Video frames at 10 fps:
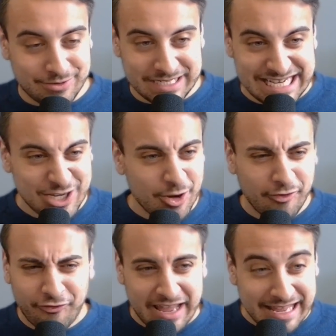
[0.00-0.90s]

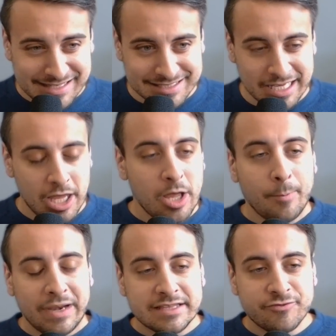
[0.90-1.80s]
interface, but
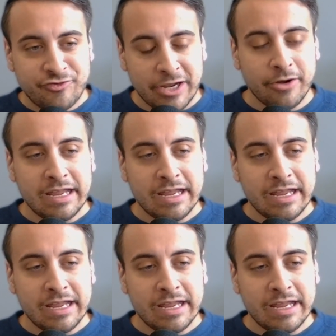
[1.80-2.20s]
it's very